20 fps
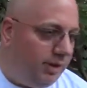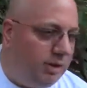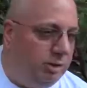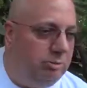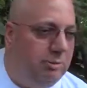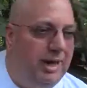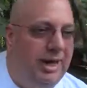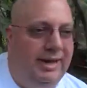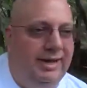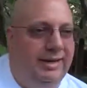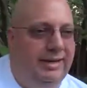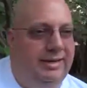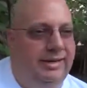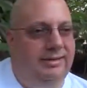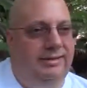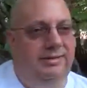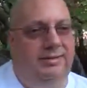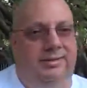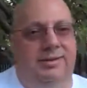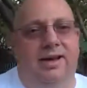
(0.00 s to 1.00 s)

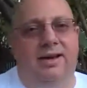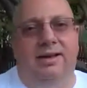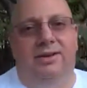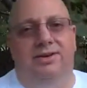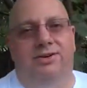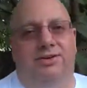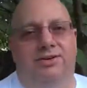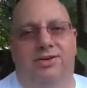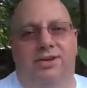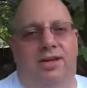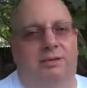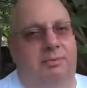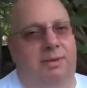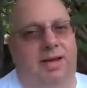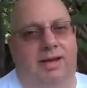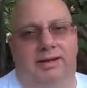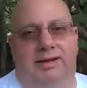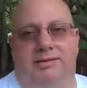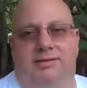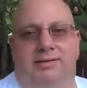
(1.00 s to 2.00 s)
Humanity does not understand
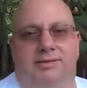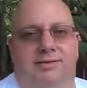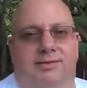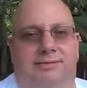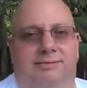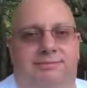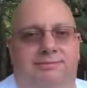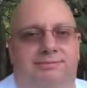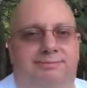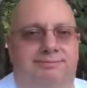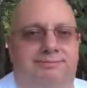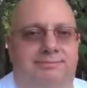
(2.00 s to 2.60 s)
magnetism.